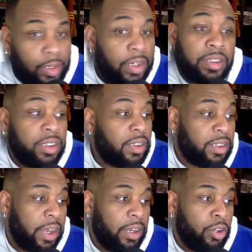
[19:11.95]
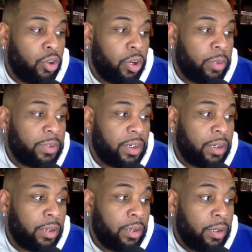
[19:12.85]
Easy as that. You know what I'm
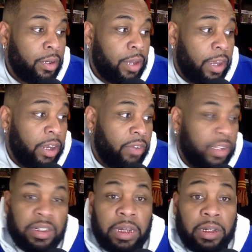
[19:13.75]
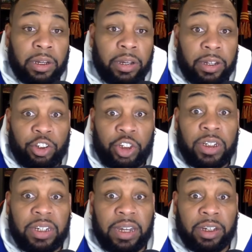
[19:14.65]
saying? And if he sat there and
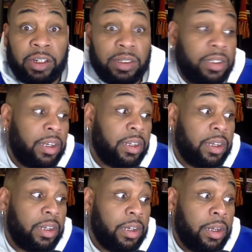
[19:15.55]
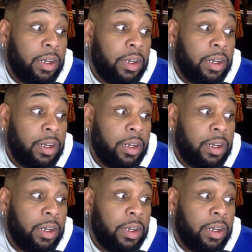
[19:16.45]
she sat there and said that